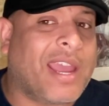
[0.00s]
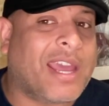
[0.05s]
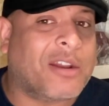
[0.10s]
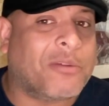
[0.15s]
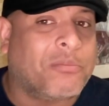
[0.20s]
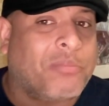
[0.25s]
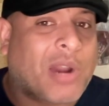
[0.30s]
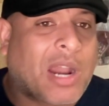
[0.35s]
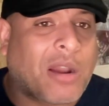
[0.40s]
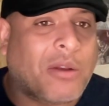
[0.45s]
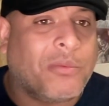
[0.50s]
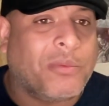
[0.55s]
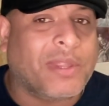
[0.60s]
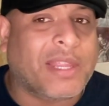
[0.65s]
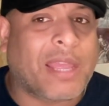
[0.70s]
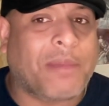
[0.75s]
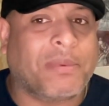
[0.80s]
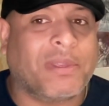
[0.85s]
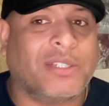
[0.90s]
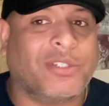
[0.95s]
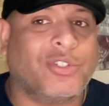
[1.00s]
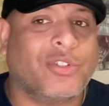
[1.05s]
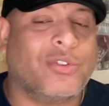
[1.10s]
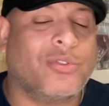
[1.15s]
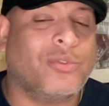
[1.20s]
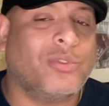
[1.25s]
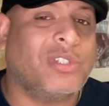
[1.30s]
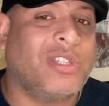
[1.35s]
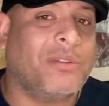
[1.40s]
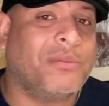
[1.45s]
had a problem with that because
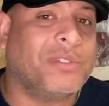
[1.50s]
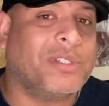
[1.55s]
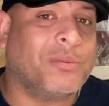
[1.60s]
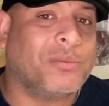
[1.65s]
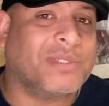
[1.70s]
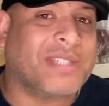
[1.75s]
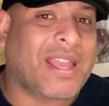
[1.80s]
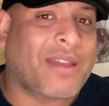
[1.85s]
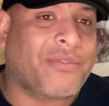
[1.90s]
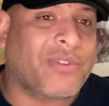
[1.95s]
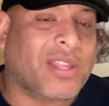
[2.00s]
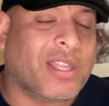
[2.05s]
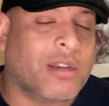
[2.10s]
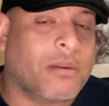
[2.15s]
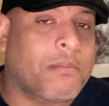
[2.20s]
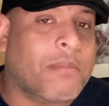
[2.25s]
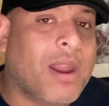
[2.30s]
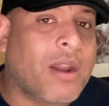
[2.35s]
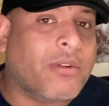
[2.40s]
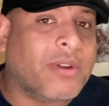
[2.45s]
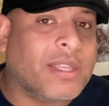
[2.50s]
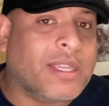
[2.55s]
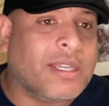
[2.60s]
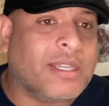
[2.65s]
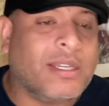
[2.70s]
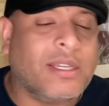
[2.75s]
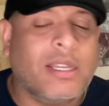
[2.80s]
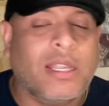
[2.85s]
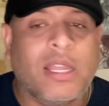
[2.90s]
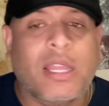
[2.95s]
Shakur Stevenson was
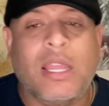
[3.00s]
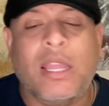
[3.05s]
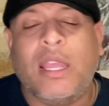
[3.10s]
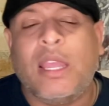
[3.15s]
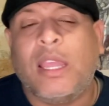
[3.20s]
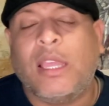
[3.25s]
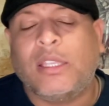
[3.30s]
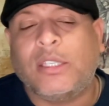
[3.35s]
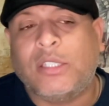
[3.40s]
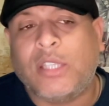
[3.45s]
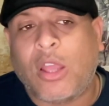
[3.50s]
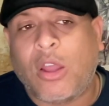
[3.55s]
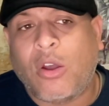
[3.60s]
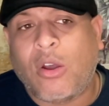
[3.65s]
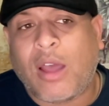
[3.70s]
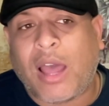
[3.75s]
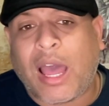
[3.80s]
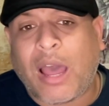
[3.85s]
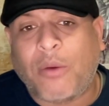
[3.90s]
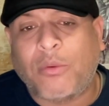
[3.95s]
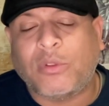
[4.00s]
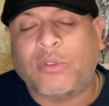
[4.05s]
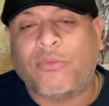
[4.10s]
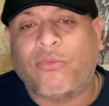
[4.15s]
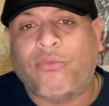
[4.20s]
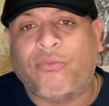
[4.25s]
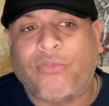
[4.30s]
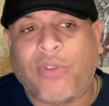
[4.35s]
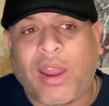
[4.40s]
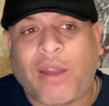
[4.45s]
African-American. So I was
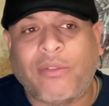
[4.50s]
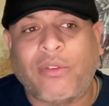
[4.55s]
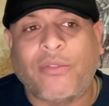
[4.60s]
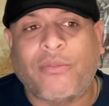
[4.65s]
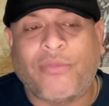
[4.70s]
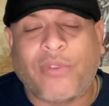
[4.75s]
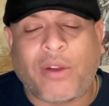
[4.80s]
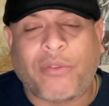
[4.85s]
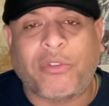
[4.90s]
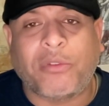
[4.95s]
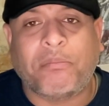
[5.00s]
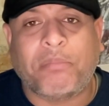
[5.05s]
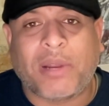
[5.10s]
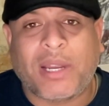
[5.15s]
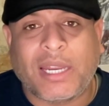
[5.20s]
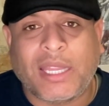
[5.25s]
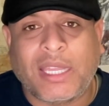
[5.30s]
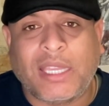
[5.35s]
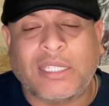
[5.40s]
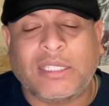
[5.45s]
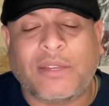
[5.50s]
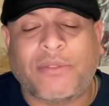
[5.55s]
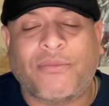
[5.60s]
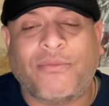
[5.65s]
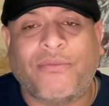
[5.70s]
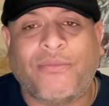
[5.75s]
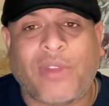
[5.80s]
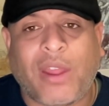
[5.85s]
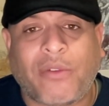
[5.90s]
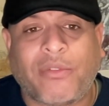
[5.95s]
very pleased and
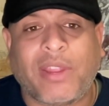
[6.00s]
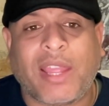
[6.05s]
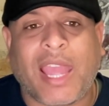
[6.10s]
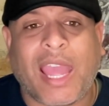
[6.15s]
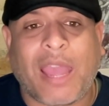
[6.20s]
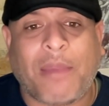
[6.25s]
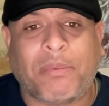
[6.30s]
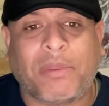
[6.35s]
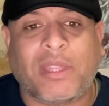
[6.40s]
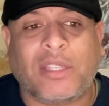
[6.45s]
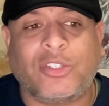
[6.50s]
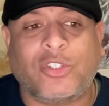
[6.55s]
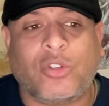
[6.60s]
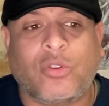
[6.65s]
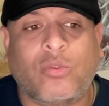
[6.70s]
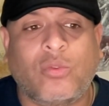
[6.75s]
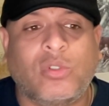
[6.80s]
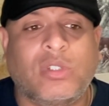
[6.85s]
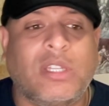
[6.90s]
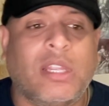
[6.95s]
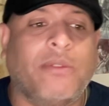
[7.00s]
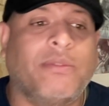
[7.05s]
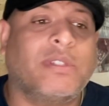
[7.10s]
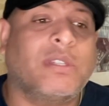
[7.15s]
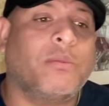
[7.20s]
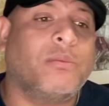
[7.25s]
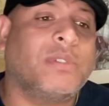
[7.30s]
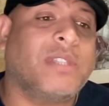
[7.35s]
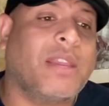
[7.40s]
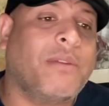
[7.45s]
very happy that Shakur
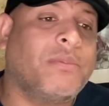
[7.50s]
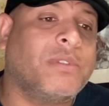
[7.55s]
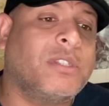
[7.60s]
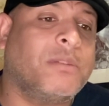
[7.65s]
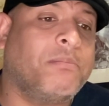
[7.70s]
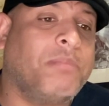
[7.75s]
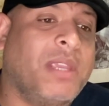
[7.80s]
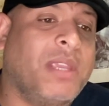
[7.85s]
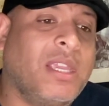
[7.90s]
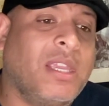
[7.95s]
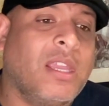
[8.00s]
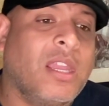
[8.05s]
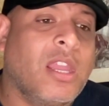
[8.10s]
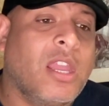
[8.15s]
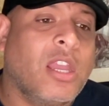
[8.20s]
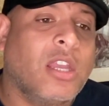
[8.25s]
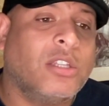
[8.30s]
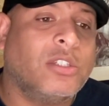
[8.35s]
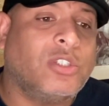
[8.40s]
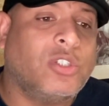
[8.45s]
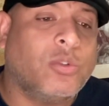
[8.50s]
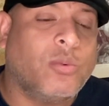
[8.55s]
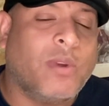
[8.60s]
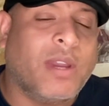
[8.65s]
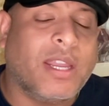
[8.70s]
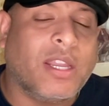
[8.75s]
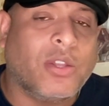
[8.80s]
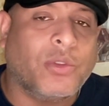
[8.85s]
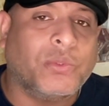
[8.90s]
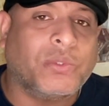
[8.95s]
Stevenson was able to beat
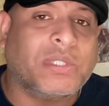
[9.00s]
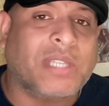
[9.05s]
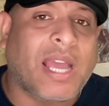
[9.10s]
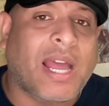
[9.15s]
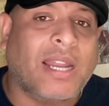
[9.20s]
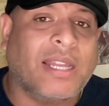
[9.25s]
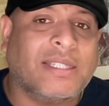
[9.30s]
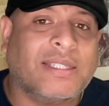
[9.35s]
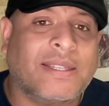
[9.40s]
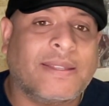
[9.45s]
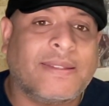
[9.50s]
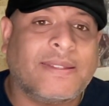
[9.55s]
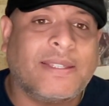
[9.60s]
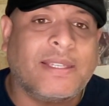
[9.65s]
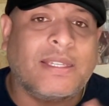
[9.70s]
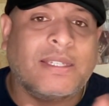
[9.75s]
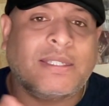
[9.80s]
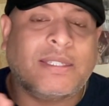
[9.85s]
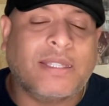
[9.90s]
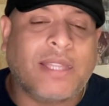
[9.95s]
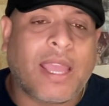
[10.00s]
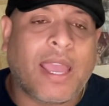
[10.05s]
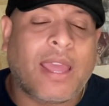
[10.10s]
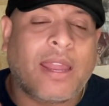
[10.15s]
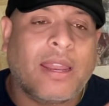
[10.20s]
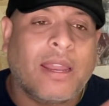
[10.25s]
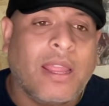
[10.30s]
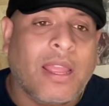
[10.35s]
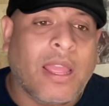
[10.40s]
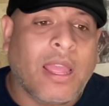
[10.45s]
Joet Gonzalez. And since
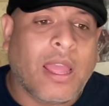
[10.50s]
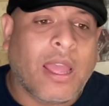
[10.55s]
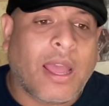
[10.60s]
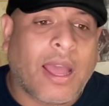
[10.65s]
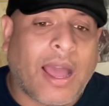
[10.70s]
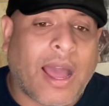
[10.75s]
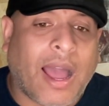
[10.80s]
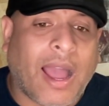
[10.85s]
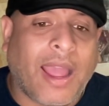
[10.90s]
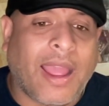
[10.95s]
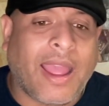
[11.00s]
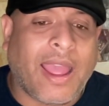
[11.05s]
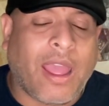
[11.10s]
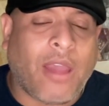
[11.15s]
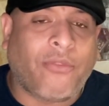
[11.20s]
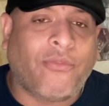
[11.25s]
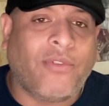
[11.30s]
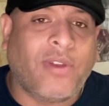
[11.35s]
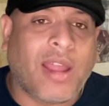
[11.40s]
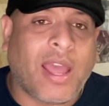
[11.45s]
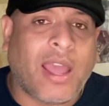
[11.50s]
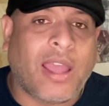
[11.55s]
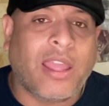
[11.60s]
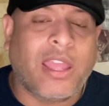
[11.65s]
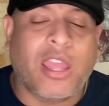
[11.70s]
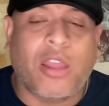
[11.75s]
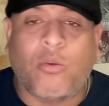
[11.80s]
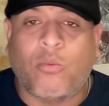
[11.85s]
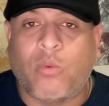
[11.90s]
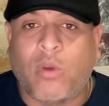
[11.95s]
then, I have not,
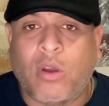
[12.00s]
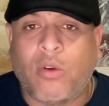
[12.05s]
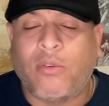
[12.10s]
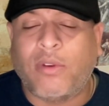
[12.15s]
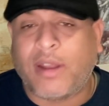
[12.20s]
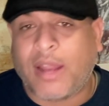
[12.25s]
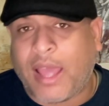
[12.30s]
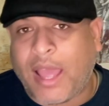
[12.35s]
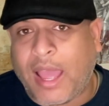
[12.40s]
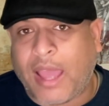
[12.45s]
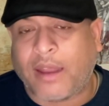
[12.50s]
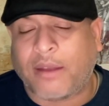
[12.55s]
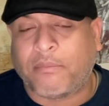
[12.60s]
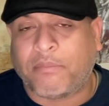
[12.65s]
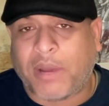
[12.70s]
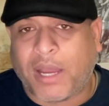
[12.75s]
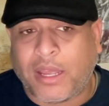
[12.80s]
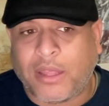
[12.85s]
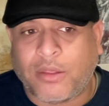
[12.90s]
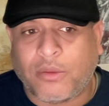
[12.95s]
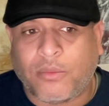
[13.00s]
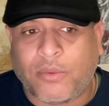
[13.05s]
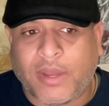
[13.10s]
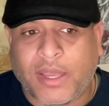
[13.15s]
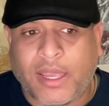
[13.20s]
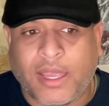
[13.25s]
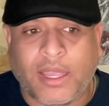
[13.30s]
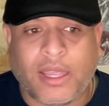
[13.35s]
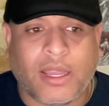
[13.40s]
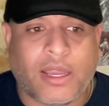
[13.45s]
and will not, by the
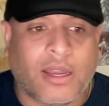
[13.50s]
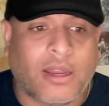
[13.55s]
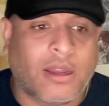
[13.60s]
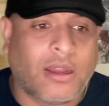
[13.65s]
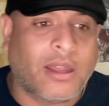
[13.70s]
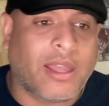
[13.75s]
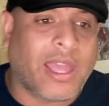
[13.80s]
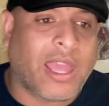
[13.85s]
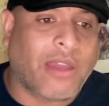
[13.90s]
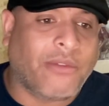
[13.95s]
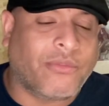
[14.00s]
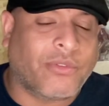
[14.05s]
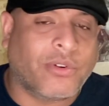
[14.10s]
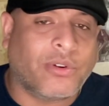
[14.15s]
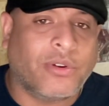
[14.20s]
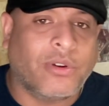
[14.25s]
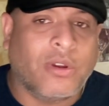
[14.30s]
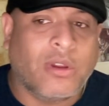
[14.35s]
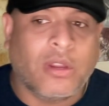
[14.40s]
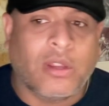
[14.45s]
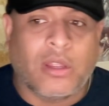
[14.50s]
way, ever